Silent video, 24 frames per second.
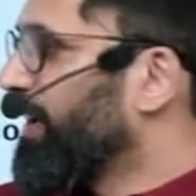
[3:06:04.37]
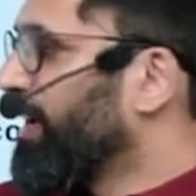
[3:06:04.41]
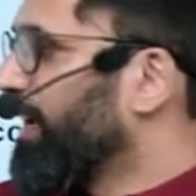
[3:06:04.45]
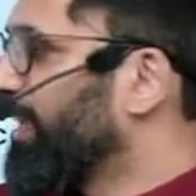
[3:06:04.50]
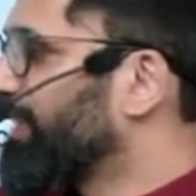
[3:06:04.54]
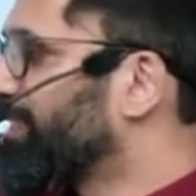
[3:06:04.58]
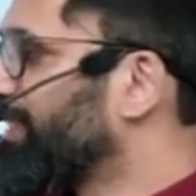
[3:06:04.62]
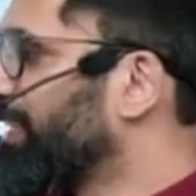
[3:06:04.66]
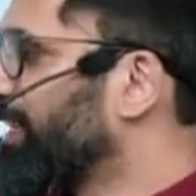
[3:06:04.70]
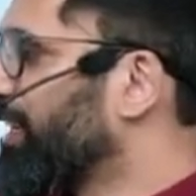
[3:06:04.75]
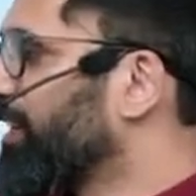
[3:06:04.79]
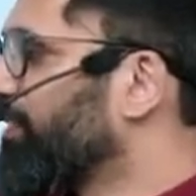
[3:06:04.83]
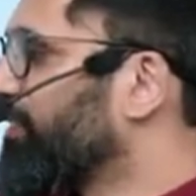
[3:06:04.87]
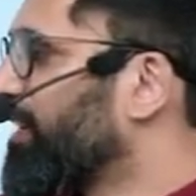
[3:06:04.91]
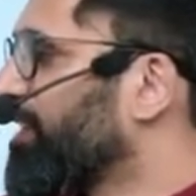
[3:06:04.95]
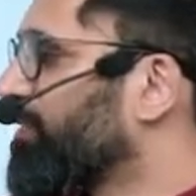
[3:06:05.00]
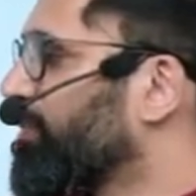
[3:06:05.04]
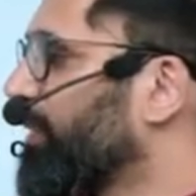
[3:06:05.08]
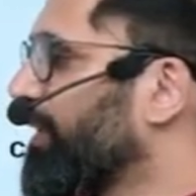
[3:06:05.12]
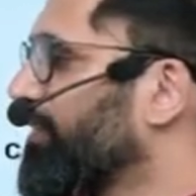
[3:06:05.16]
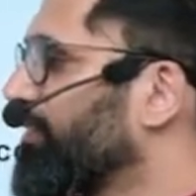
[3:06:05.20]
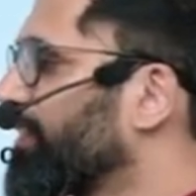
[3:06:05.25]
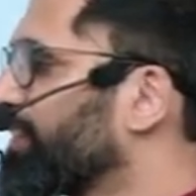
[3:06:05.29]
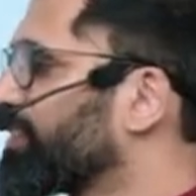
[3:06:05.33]
It's an
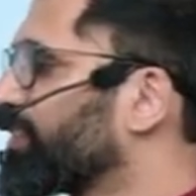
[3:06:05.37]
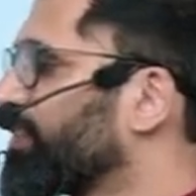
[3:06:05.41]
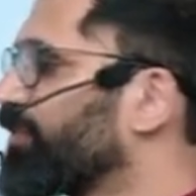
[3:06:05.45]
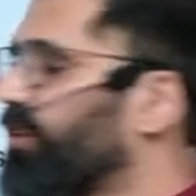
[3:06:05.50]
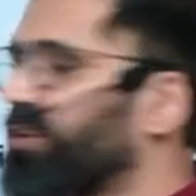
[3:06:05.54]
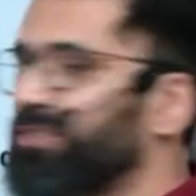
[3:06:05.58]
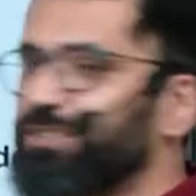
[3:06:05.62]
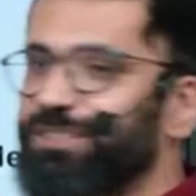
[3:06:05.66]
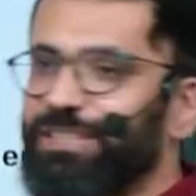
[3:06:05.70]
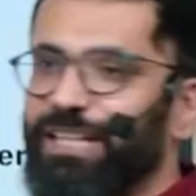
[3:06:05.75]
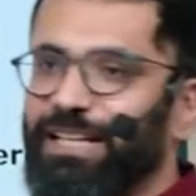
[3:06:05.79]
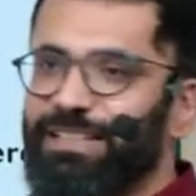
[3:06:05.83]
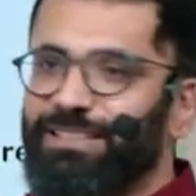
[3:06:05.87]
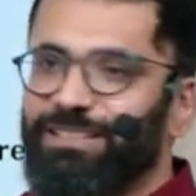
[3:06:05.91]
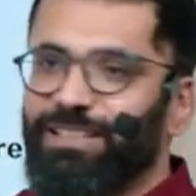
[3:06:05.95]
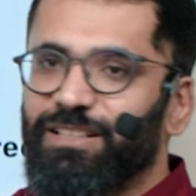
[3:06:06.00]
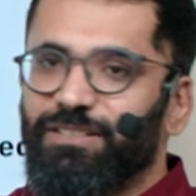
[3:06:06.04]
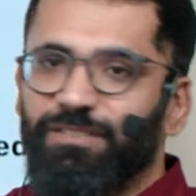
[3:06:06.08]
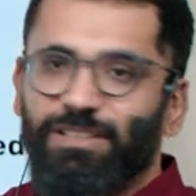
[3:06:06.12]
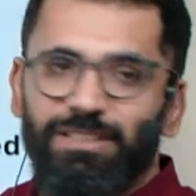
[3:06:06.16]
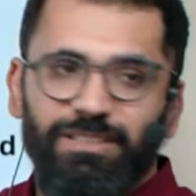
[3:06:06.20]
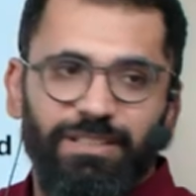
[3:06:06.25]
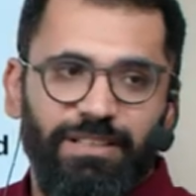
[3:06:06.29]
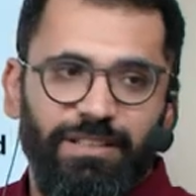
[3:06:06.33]
investment which involves debt
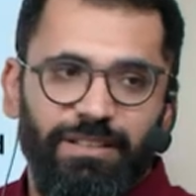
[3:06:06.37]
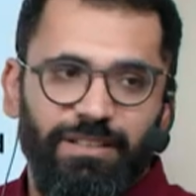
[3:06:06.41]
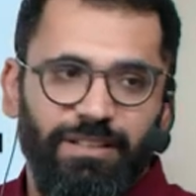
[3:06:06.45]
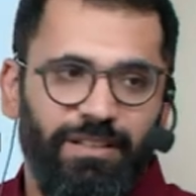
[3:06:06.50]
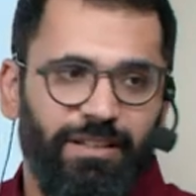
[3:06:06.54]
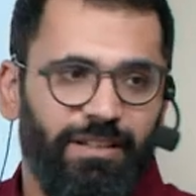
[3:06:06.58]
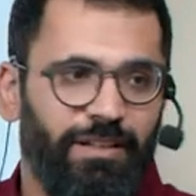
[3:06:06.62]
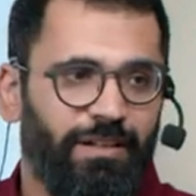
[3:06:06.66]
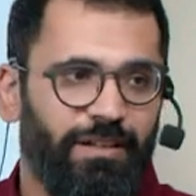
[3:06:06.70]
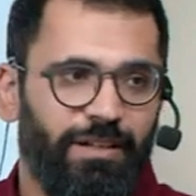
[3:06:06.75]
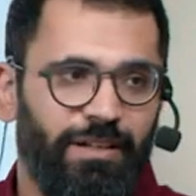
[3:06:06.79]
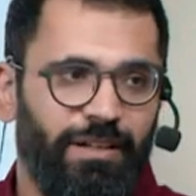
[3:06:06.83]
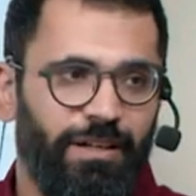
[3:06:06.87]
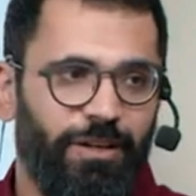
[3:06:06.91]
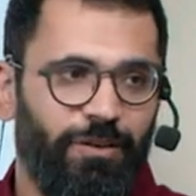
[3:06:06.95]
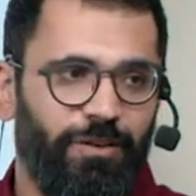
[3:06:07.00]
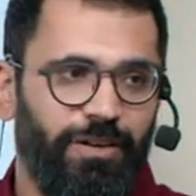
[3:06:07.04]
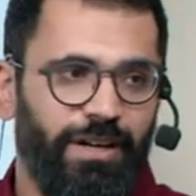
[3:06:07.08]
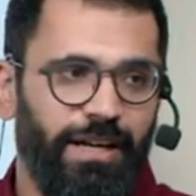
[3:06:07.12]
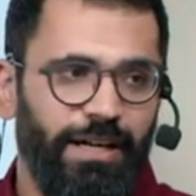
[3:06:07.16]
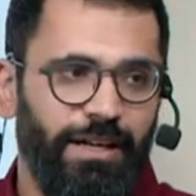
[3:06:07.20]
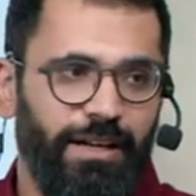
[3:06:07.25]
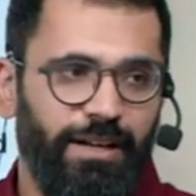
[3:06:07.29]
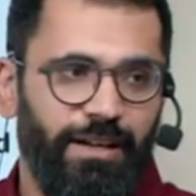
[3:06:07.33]
servicing. No
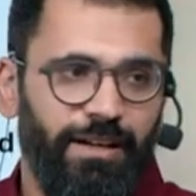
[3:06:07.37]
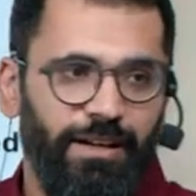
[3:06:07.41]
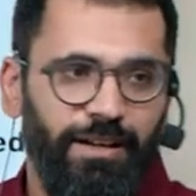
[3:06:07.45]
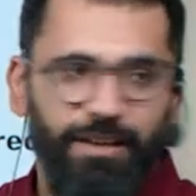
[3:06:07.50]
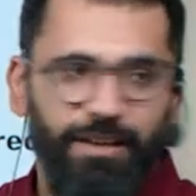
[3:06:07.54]
debt.